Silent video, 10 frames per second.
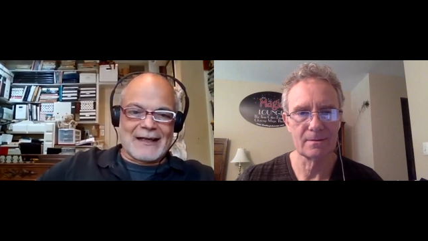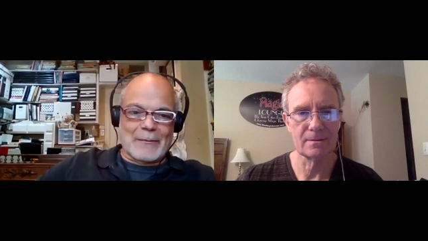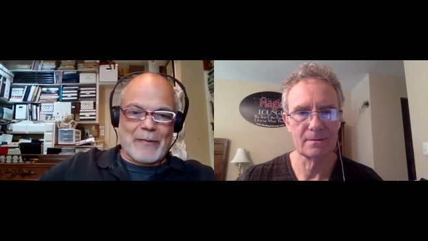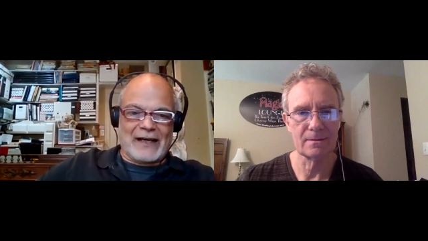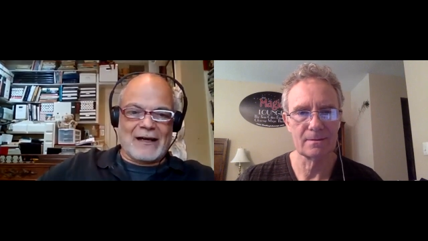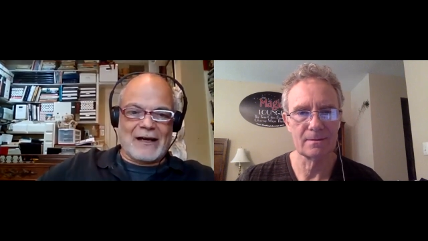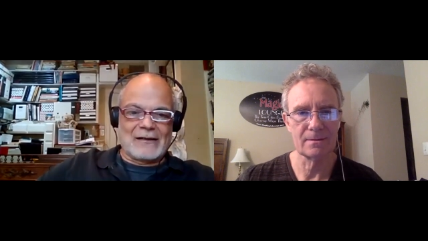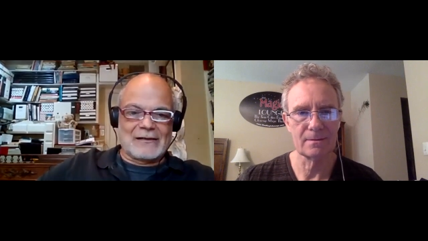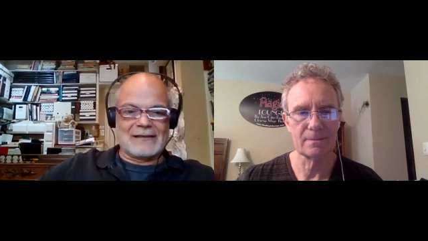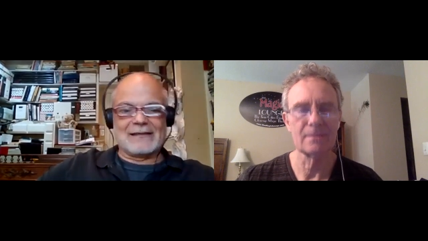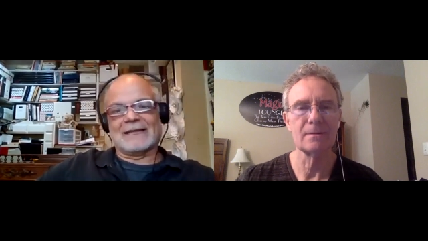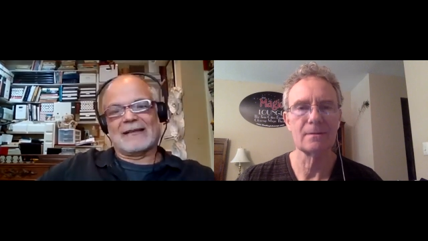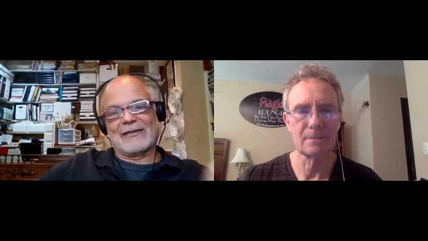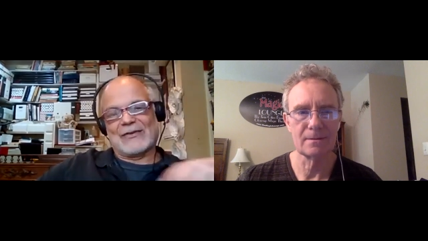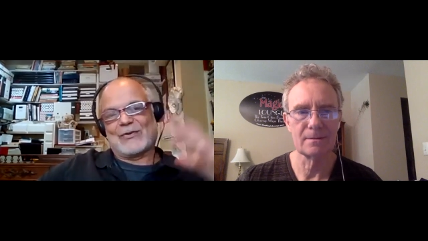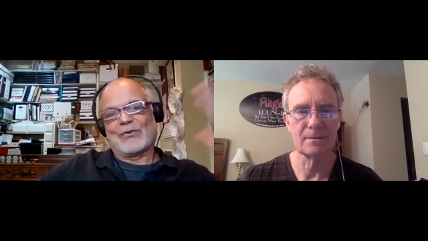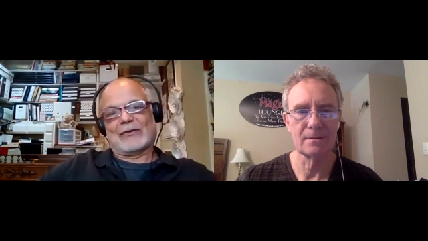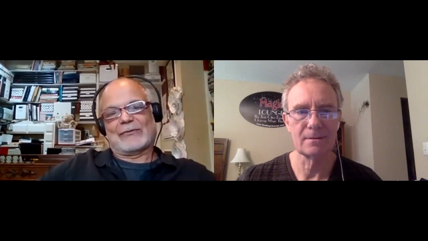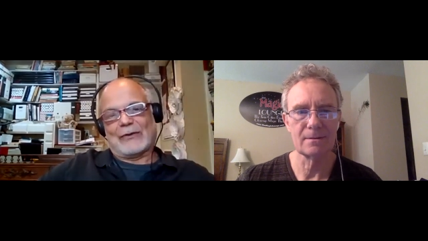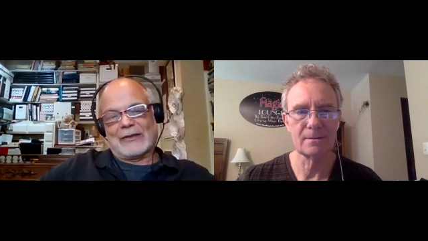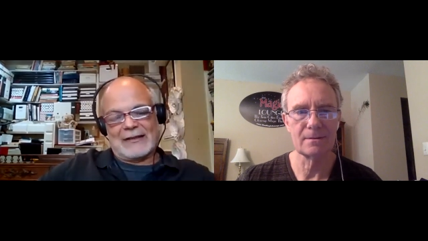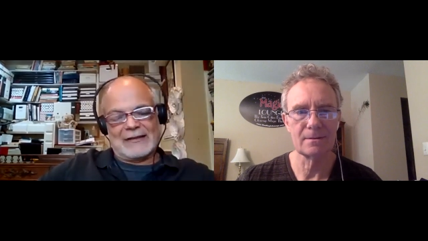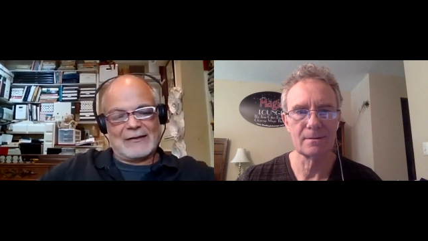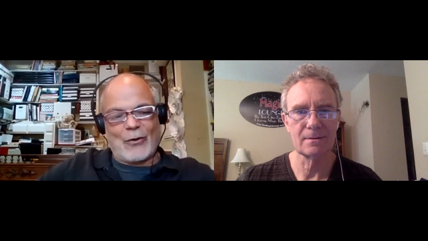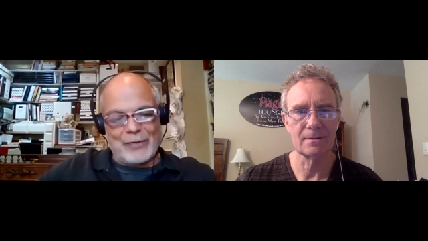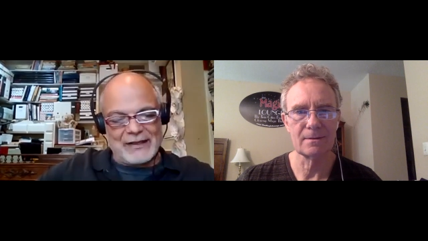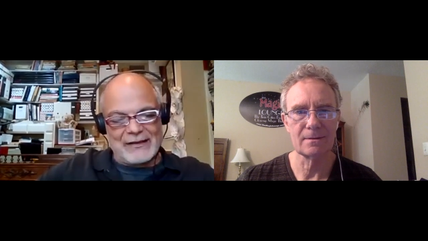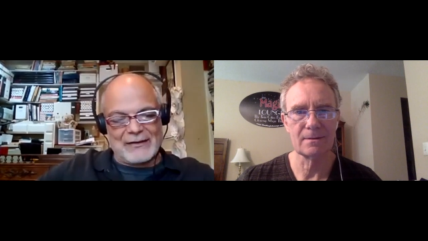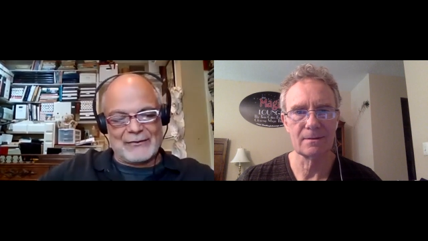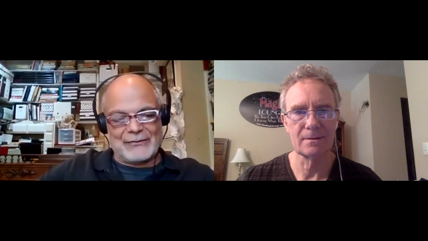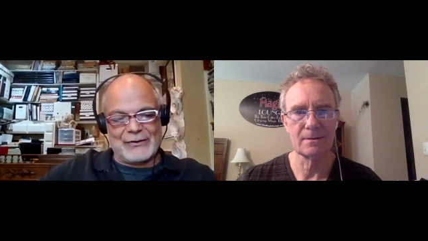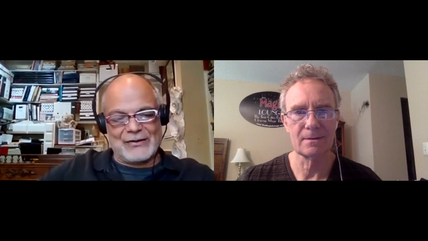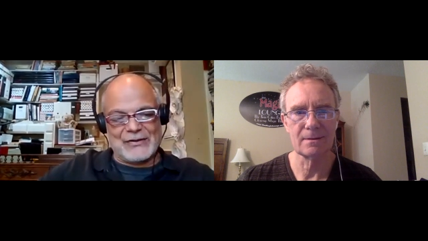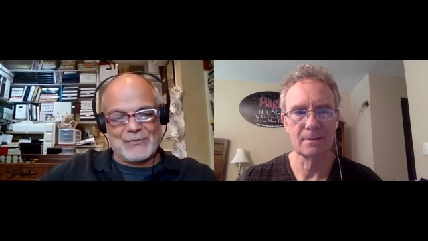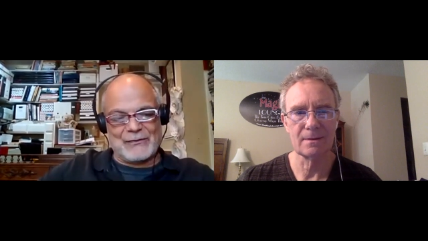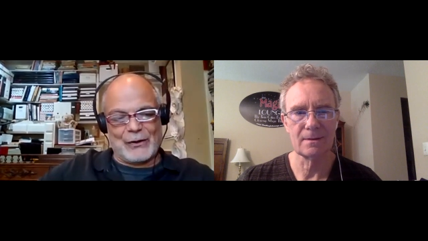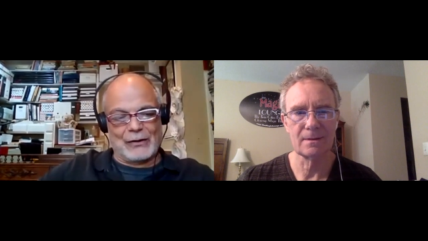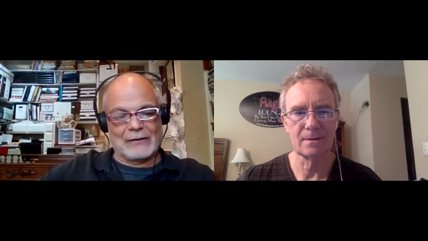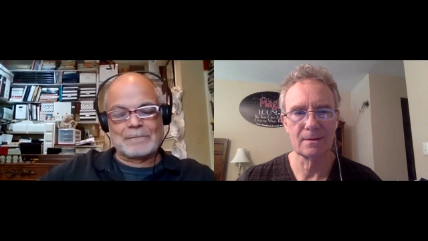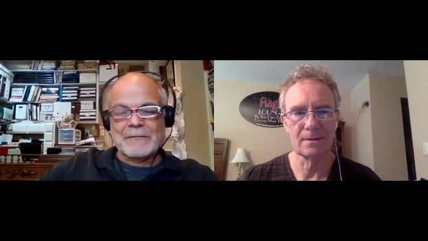Speaker 1: background, and I used to work for another company a few years before.